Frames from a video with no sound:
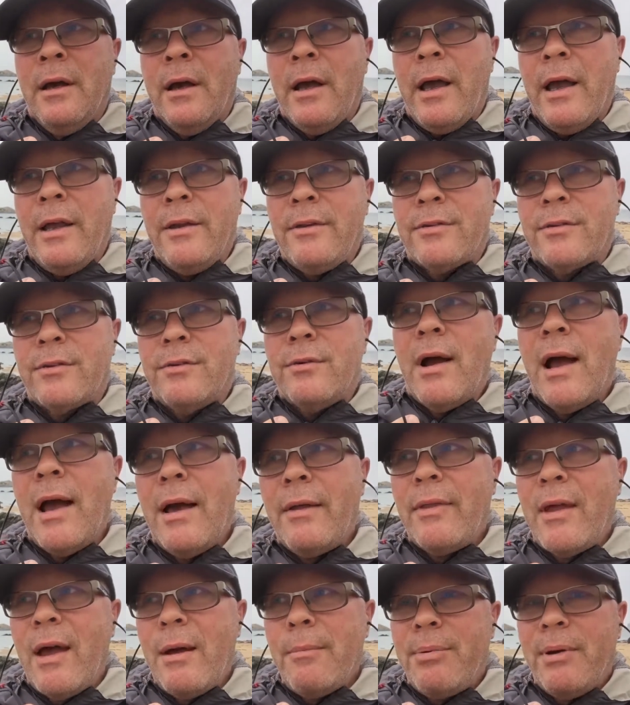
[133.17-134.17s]
And
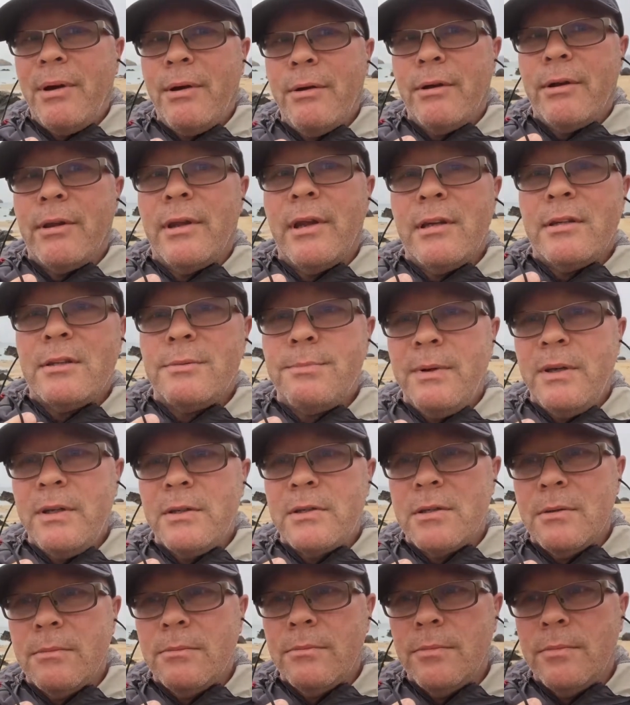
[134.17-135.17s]
throughout that period, there's been
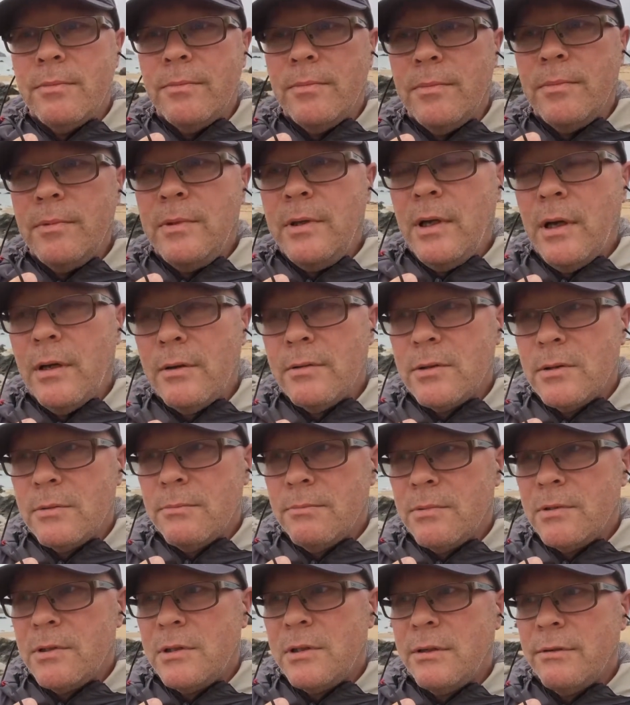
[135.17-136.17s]

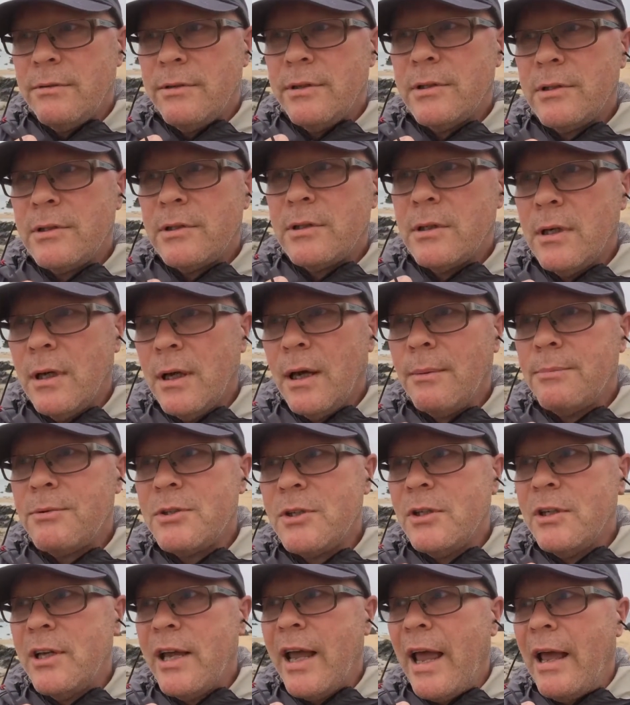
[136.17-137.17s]
some serious ups
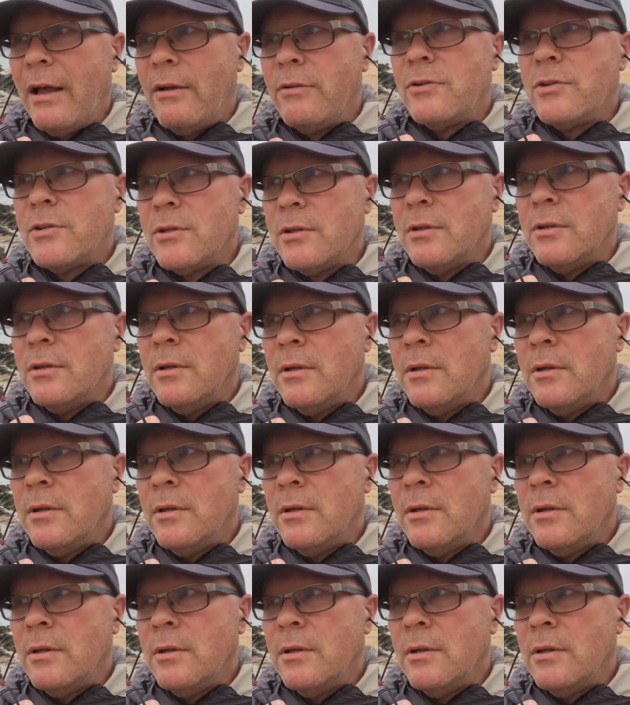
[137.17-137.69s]
and downs